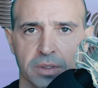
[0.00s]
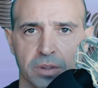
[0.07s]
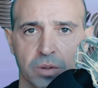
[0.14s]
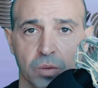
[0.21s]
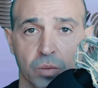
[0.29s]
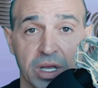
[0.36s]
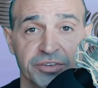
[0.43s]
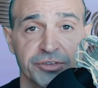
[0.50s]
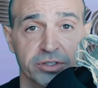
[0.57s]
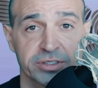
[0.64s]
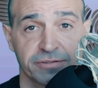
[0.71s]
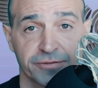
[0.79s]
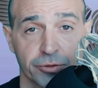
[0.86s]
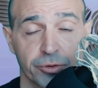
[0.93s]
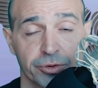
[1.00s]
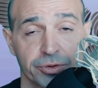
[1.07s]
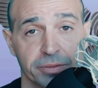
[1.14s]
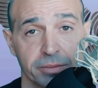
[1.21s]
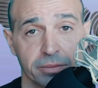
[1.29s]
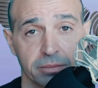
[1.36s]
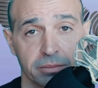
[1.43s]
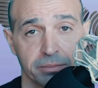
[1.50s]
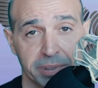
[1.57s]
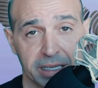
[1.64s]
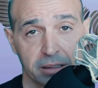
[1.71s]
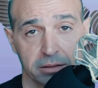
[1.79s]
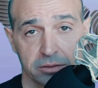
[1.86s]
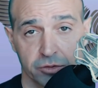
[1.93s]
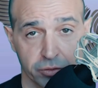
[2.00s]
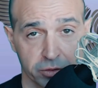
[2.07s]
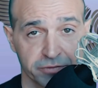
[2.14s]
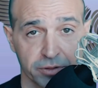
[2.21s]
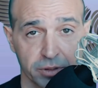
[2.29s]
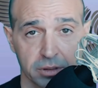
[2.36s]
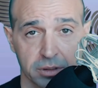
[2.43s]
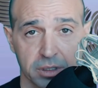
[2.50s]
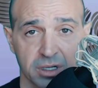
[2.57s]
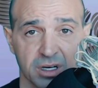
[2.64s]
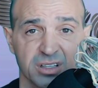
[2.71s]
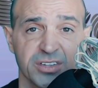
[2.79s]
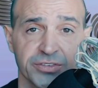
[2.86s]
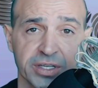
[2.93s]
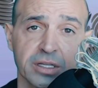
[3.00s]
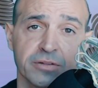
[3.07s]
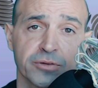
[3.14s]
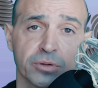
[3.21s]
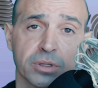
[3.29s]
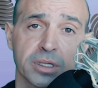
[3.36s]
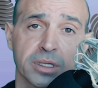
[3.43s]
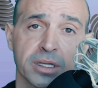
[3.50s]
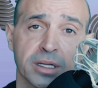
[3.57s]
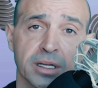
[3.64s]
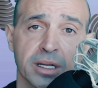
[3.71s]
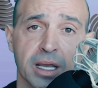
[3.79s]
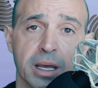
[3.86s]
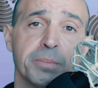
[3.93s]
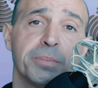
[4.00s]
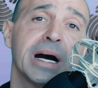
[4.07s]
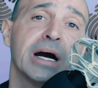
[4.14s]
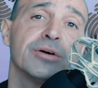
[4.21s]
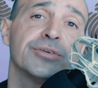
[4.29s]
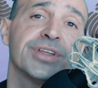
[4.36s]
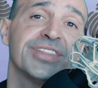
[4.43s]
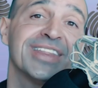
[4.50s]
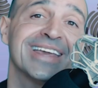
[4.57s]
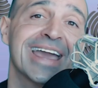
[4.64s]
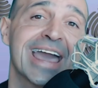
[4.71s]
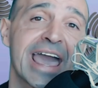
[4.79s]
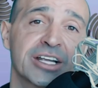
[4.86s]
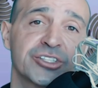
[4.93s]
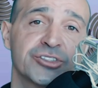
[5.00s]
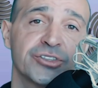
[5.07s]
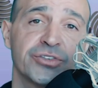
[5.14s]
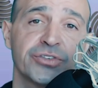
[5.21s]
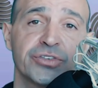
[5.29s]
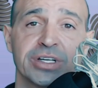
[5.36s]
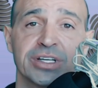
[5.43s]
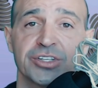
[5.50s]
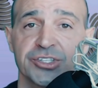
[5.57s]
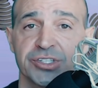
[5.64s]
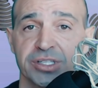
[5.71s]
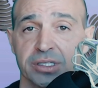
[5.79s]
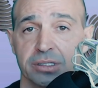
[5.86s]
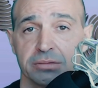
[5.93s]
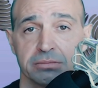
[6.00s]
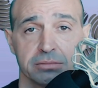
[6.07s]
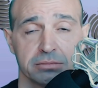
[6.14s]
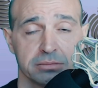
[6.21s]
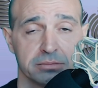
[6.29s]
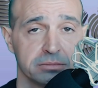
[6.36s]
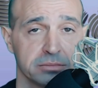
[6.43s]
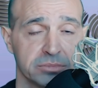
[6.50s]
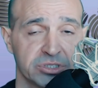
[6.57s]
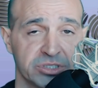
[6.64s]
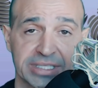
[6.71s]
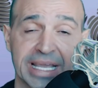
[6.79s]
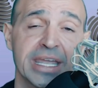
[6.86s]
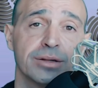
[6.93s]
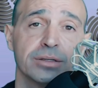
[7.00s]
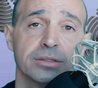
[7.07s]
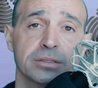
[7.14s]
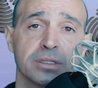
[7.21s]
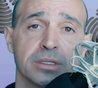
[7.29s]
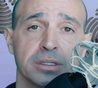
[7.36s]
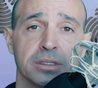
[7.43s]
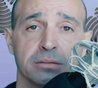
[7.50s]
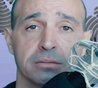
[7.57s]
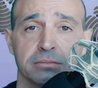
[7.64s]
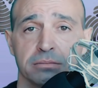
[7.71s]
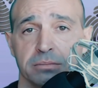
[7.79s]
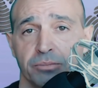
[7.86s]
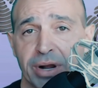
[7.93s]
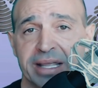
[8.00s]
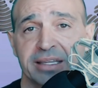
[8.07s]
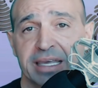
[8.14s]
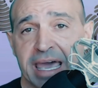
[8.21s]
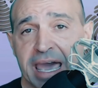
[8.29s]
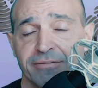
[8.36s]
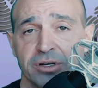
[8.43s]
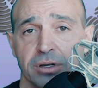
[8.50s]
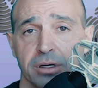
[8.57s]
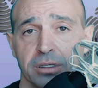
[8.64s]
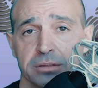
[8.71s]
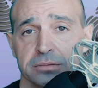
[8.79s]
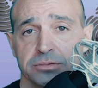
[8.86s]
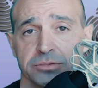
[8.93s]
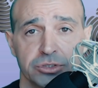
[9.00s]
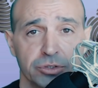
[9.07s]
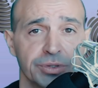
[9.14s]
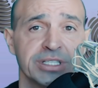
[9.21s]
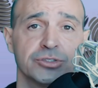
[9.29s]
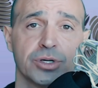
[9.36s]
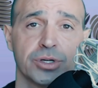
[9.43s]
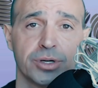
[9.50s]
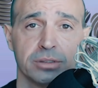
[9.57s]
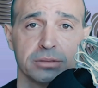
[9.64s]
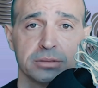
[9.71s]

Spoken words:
Was Dr. Ford being truthful or deceitful about the actions she stated Brett Kavanaugh doing to her?